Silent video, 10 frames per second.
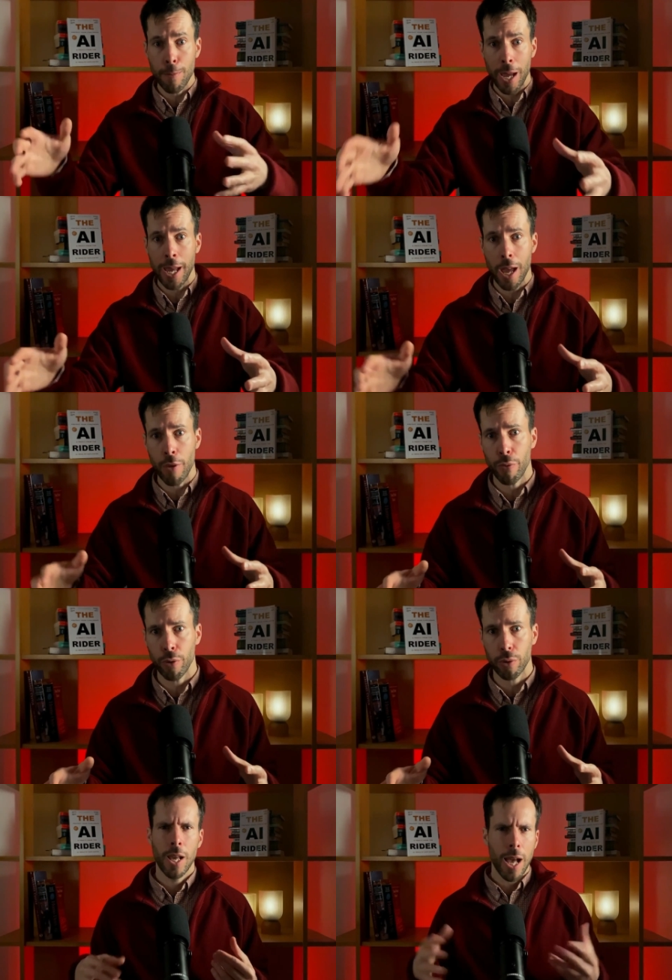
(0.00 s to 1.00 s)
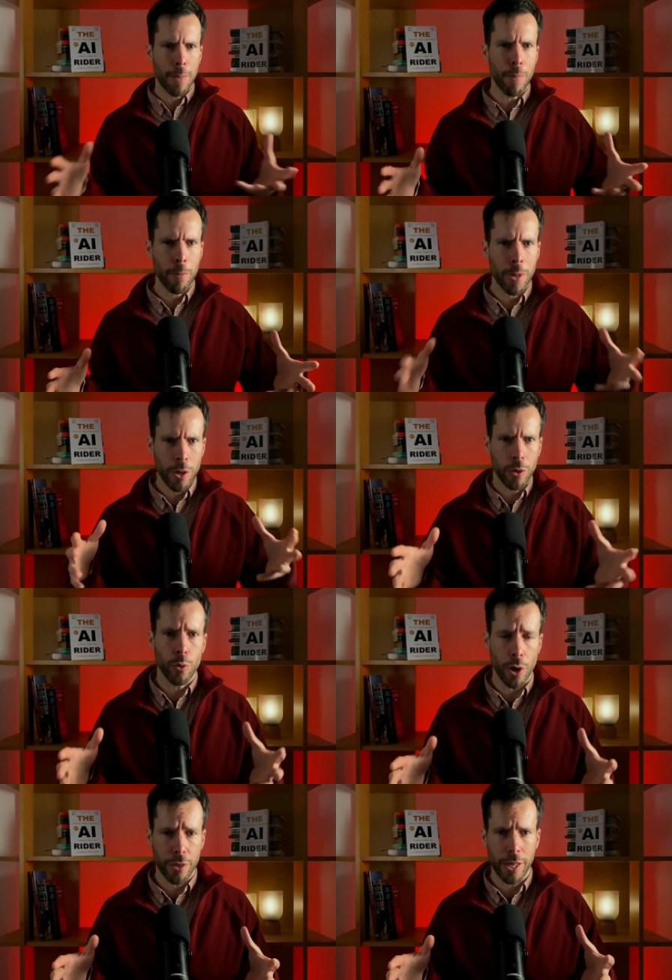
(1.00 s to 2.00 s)
AI force. And maybe
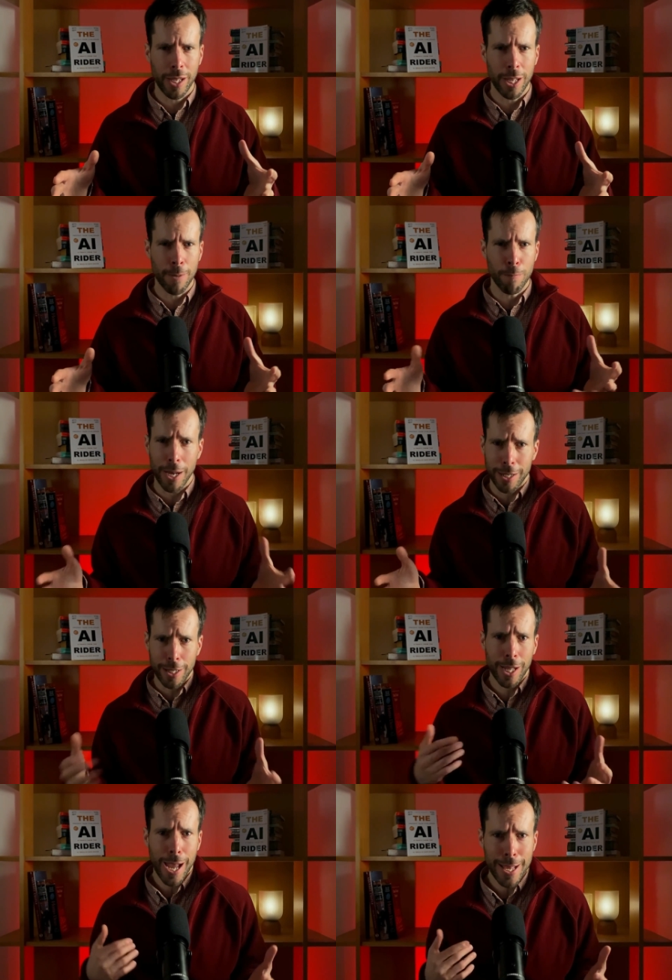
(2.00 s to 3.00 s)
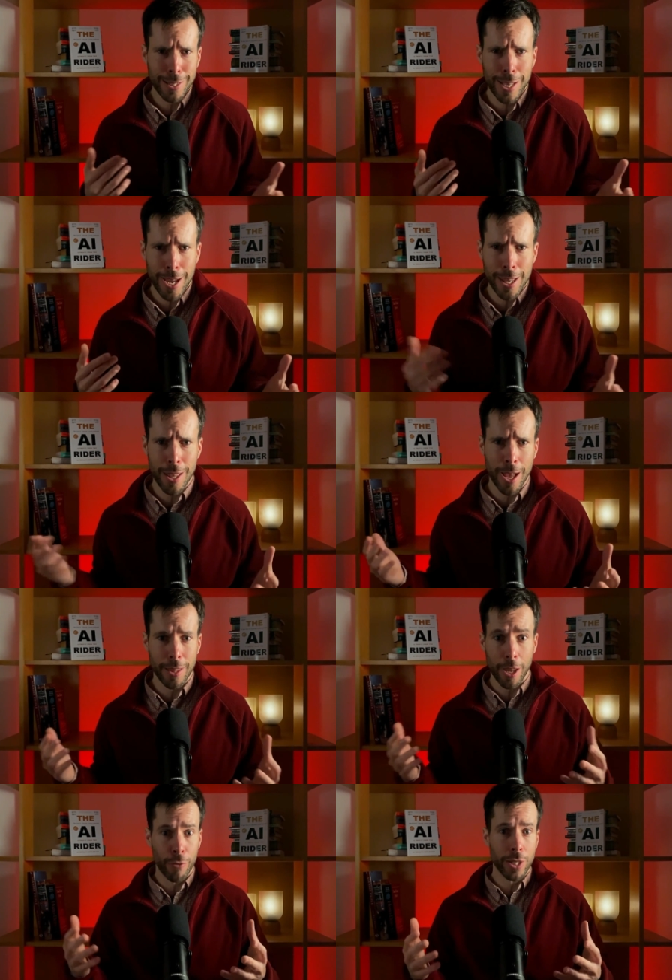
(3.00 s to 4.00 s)
you are thinking, but didn't I say
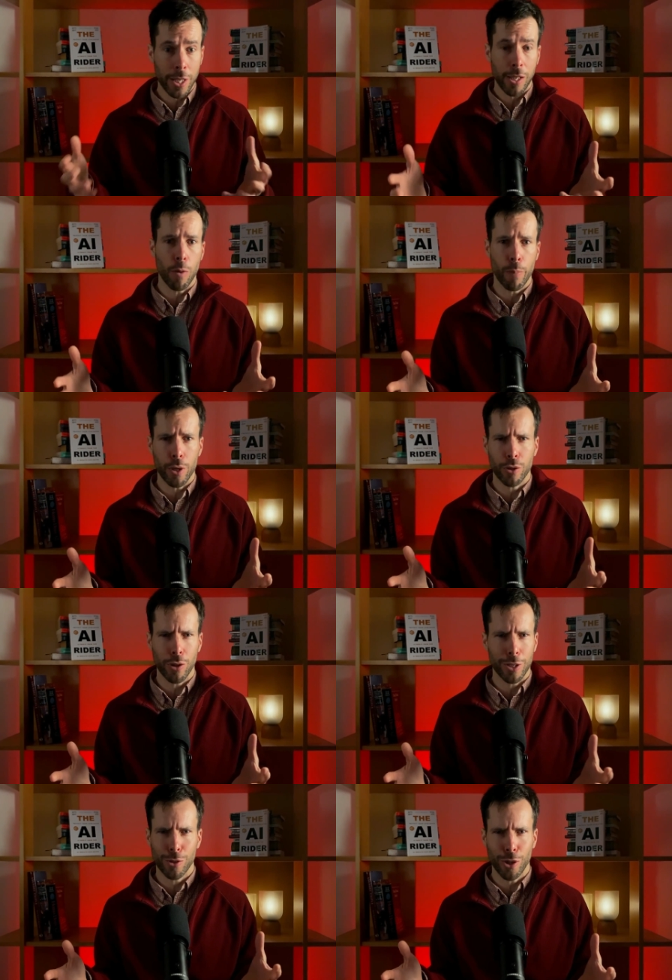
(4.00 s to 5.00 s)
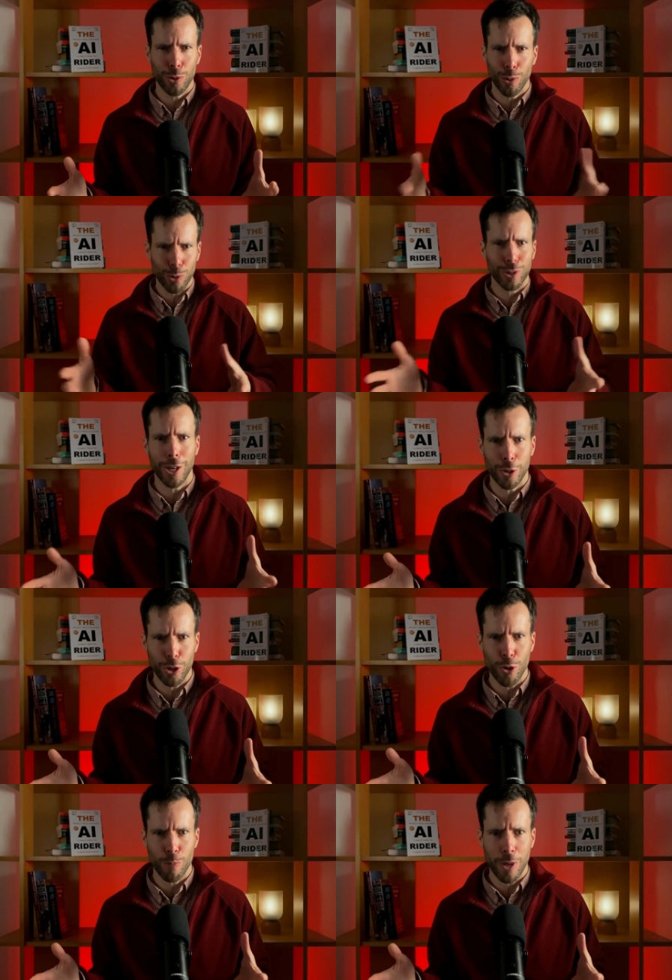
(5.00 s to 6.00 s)
that every single person is going to lose their
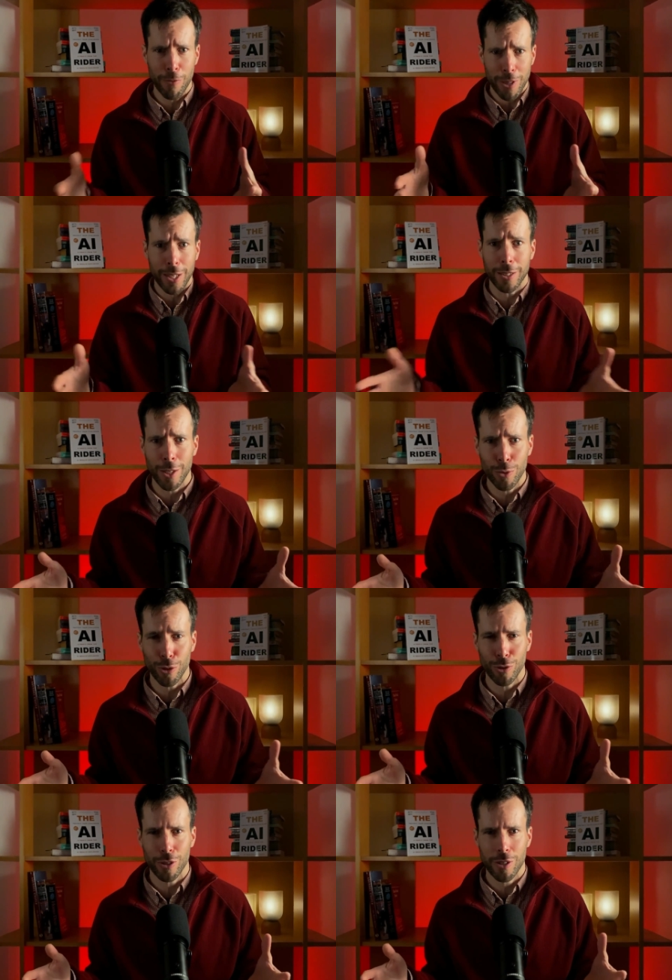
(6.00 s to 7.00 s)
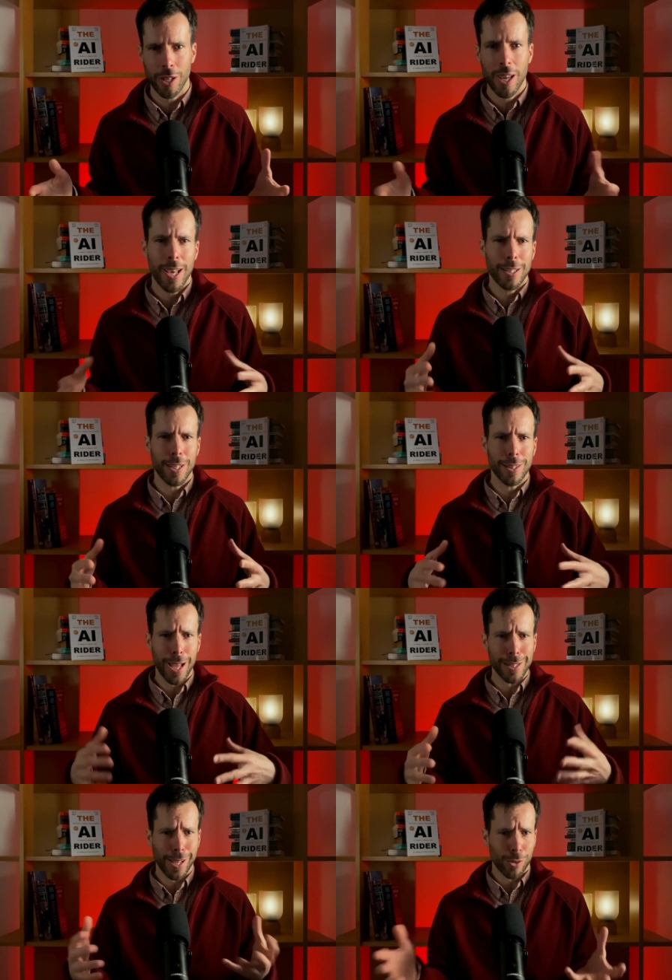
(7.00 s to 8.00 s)
job, even the centaurs? Isn't
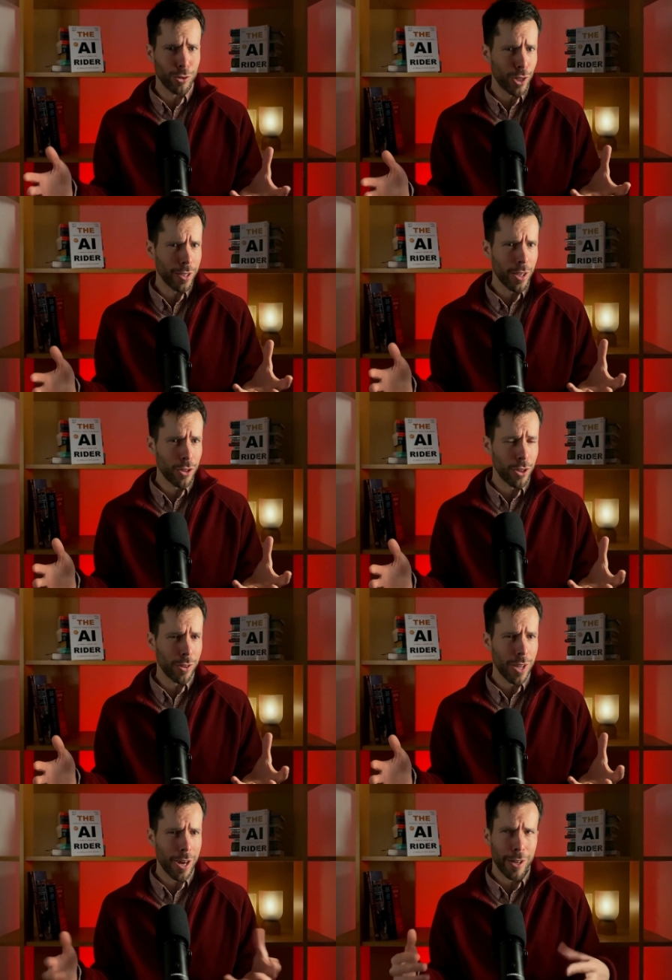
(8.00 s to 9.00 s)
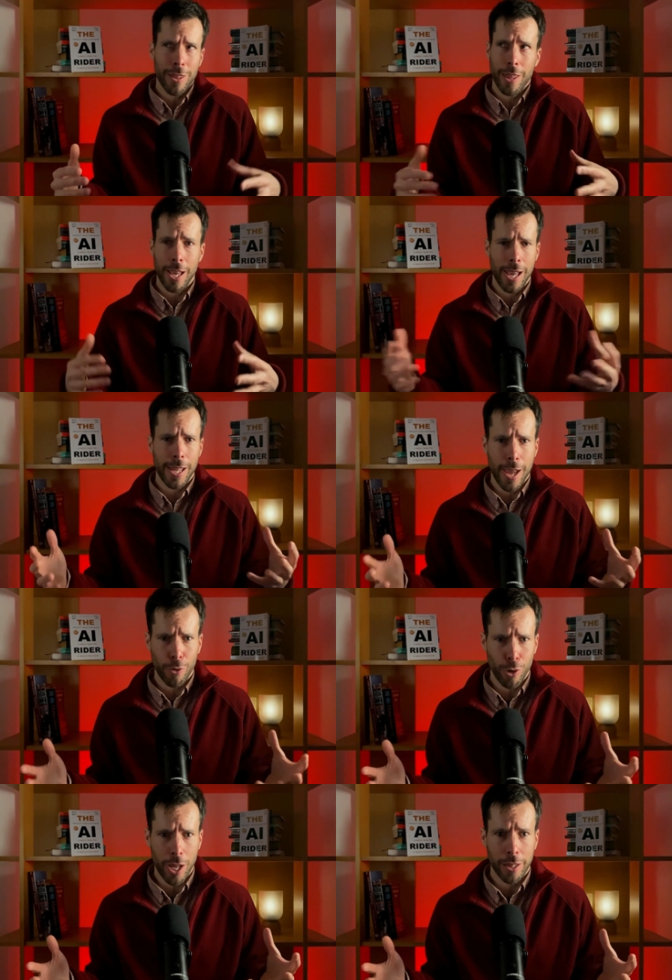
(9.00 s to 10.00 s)
that a contradiction? Aren't the AI
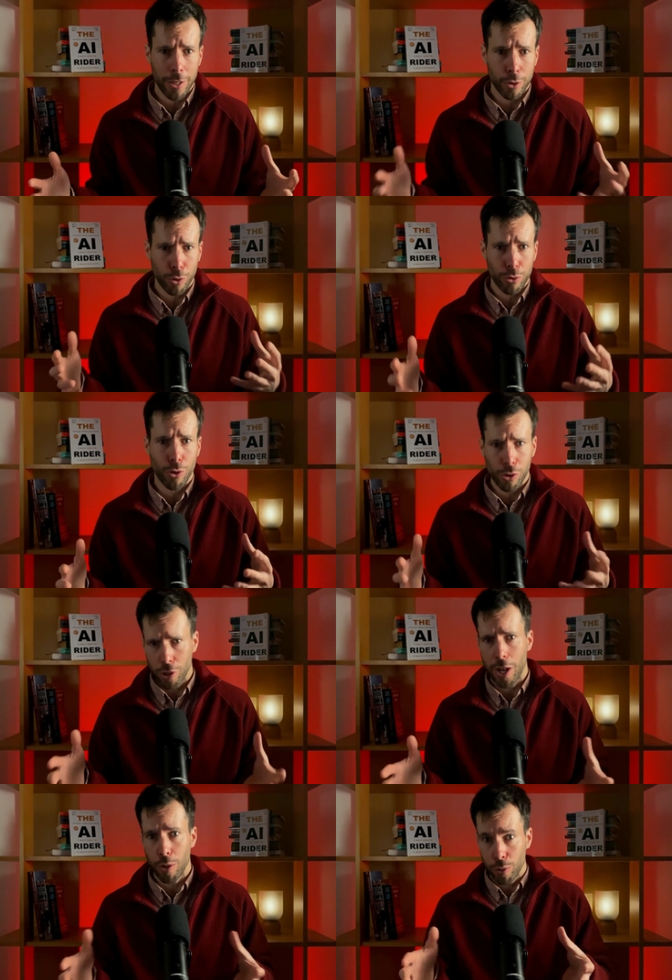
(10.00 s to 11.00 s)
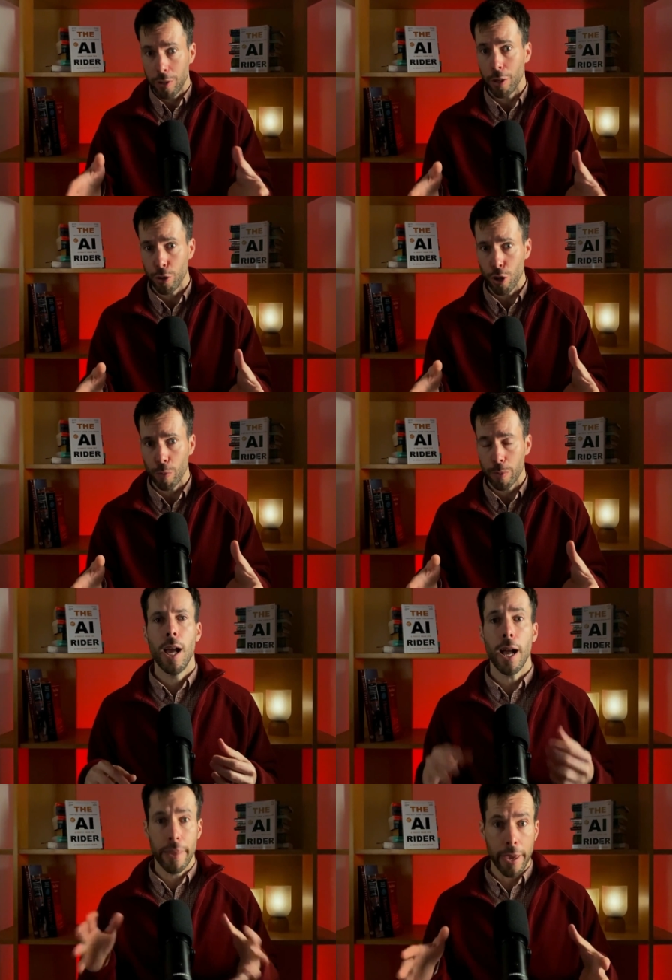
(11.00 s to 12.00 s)
riders also gonna lose their
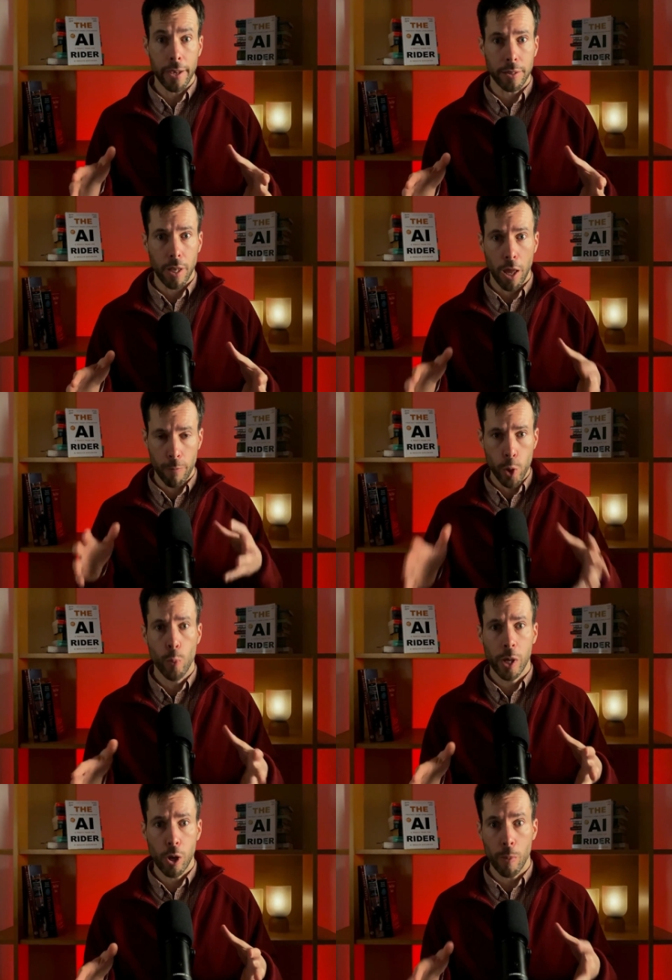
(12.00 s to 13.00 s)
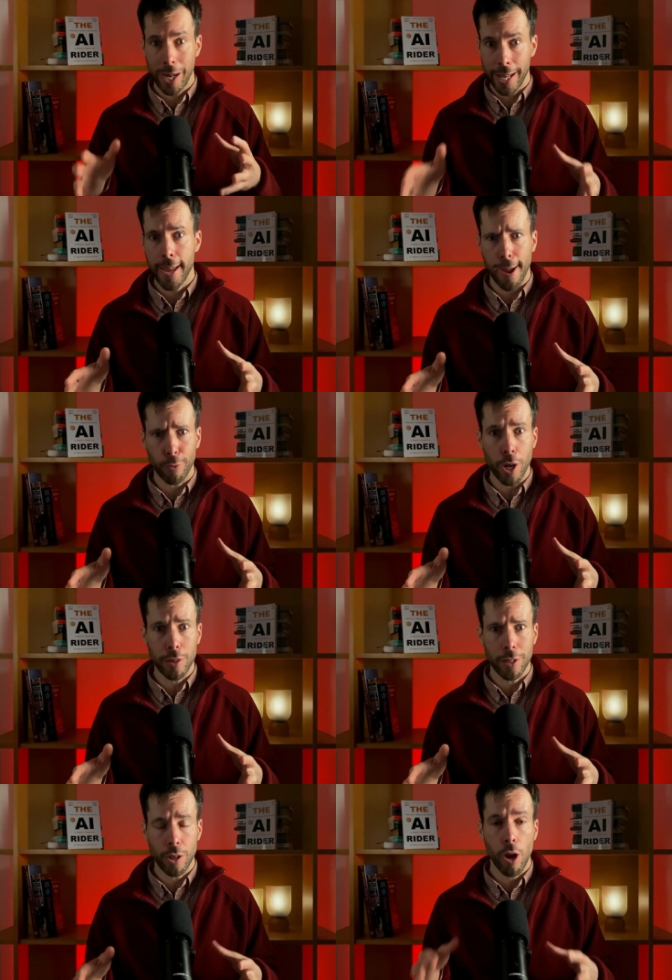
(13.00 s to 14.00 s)
jobs? And yes, if you become an AI
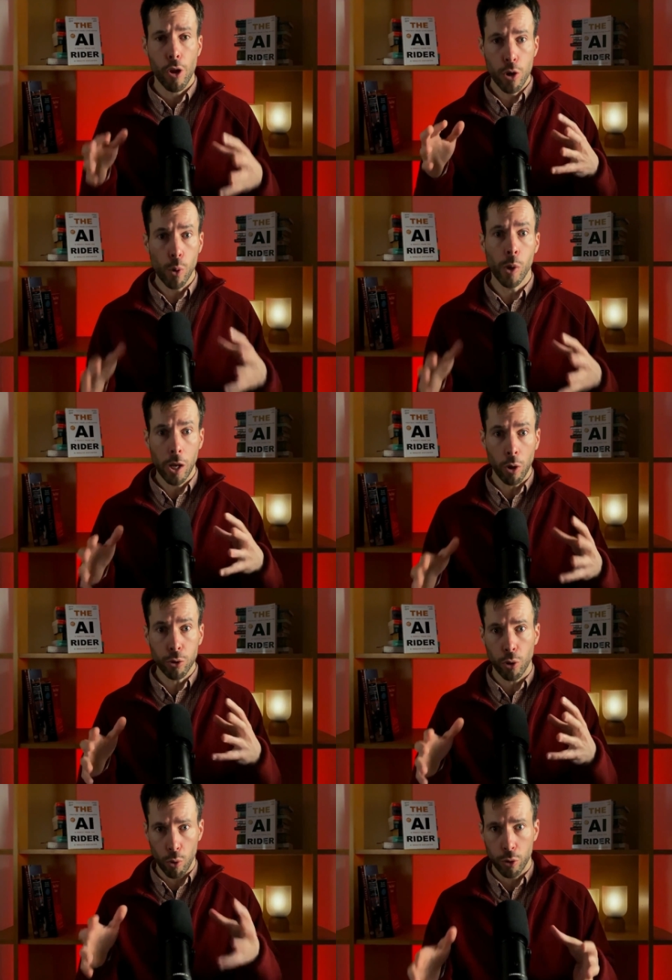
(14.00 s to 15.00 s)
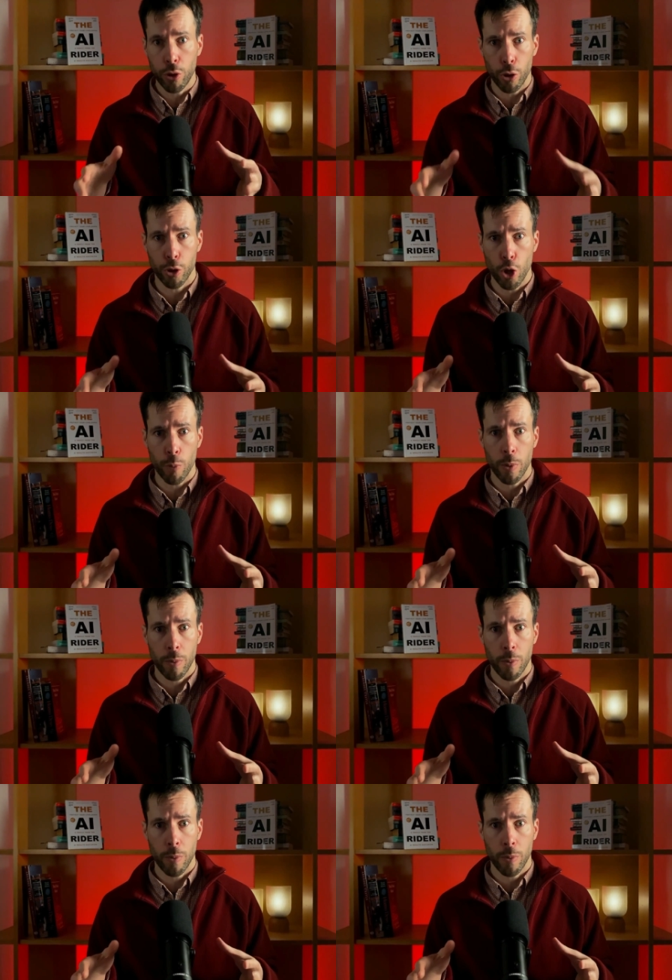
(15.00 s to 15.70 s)
rider, you will also lose your job.